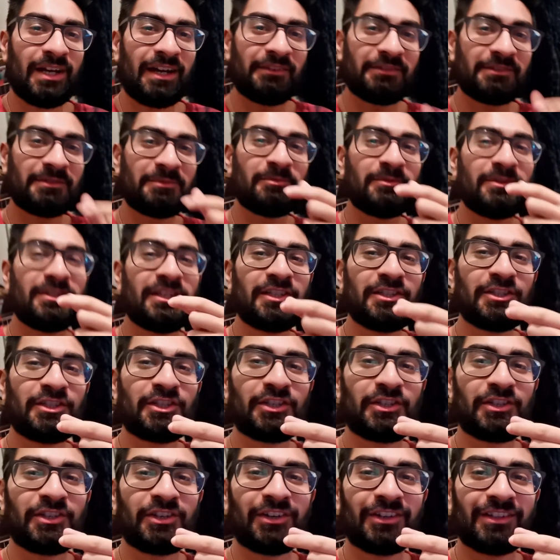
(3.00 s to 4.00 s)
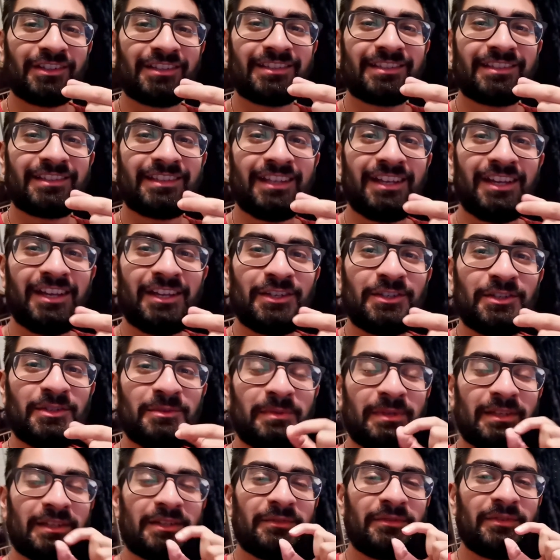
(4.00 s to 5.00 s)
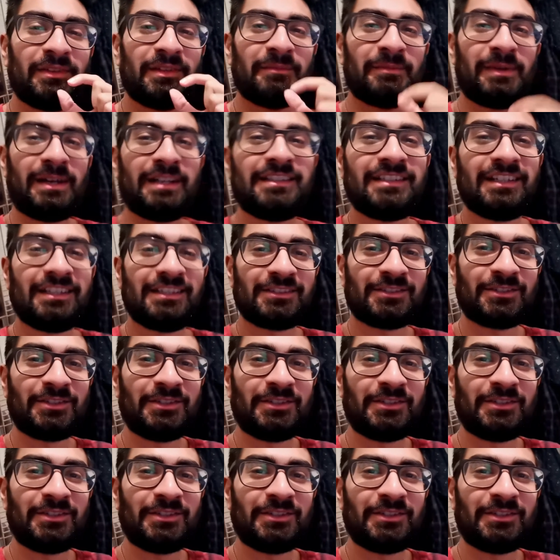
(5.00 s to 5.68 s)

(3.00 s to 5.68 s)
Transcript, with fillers: have some ginger shots to make you feel better and